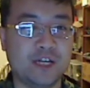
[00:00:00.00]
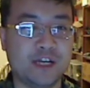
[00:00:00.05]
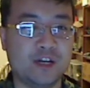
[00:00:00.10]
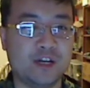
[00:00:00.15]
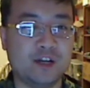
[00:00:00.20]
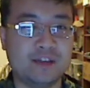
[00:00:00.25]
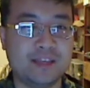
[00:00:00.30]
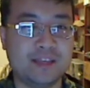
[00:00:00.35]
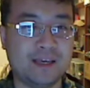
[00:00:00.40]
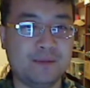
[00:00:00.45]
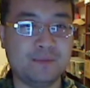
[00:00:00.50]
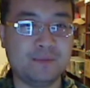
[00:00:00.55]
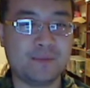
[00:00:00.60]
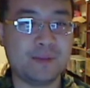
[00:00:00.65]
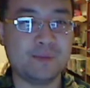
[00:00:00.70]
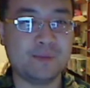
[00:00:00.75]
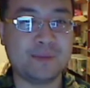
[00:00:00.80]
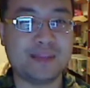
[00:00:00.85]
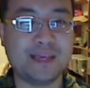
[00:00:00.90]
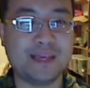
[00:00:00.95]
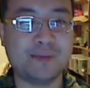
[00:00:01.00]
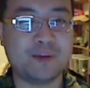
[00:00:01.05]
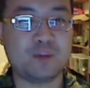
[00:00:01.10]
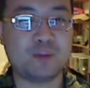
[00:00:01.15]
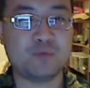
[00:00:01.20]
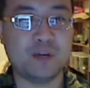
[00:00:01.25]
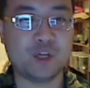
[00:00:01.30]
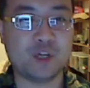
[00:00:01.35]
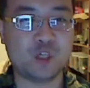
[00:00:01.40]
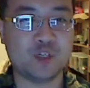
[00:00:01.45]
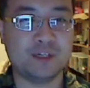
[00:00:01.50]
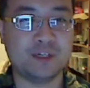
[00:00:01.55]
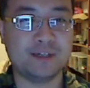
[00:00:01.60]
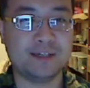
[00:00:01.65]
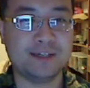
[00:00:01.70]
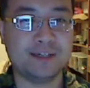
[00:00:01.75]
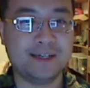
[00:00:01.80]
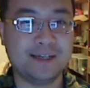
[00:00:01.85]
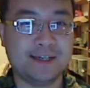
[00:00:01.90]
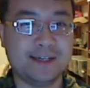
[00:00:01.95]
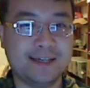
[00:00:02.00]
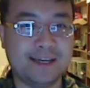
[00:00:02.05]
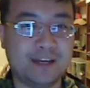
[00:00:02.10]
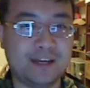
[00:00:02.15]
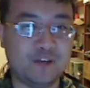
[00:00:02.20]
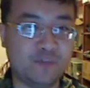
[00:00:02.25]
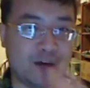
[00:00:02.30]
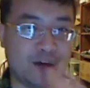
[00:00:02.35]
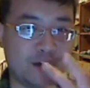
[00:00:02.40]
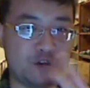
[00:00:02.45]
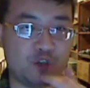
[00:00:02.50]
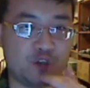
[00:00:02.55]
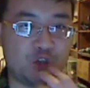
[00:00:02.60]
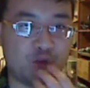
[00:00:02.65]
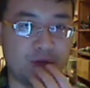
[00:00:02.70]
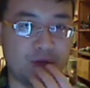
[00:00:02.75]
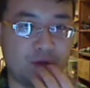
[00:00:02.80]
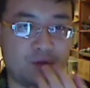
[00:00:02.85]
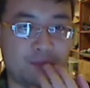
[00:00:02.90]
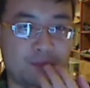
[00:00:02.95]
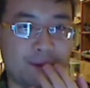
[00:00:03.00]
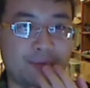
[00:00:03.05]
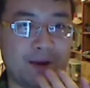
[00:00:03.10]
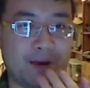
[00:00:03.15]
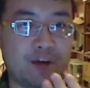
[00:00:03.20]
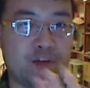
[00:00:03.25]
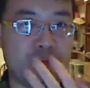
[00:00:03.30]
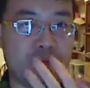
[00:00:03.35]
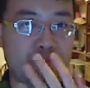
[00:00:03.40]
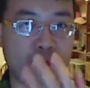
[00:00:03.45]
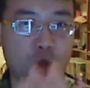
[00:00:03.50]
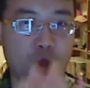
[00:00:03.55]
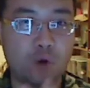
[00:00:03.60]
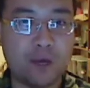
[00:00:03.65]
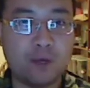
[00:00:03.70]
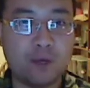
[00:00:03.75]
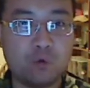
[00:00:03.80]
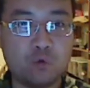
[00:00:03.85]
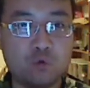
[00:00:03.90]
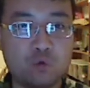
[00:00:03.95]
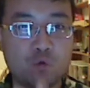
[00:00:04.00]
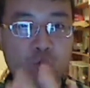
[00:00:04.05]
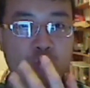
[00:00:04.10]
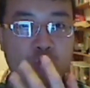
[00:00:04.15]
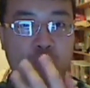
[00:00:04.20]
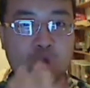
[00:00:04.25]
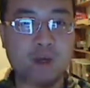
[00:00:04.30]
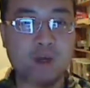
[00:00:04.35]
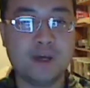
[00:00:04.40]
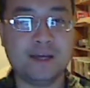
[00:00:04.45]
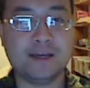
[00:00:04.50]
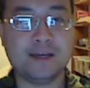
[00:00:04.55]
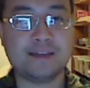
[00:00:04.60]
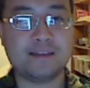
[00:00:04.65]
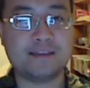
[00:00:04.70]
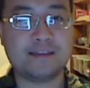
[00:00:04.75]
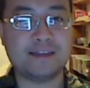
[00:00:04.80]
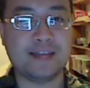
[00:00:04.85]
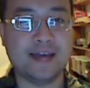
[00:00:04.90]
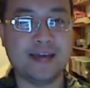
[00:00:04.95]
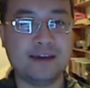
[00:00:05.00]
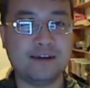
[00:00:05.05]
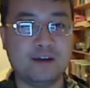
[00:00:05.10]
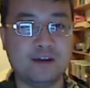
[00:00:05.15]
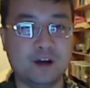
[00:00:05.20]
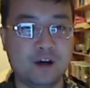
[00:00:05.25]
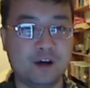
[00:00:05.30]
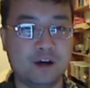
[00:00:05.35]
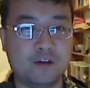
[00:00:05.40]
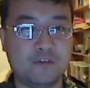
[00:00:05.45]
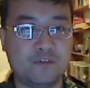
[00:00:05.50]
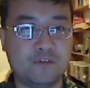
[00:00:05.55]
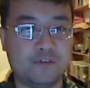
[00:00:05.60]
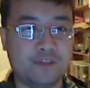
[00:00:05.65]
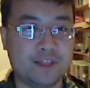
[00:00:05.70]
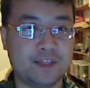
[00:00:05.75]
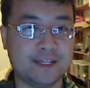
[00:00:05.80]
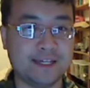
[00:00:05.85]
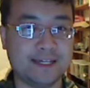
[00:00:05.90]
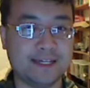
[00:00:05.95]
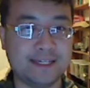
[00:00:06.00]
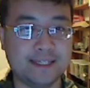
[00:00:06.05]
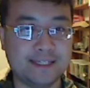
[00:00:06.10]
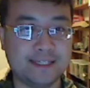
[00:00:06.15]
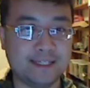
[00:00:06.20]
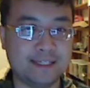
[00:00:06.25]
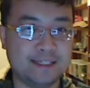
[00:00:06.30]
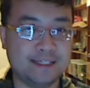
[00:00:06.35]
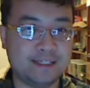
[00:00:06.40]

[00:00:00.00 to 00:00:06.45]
I got some of the same expression in a finer degree with my mouth, blowing, instead of the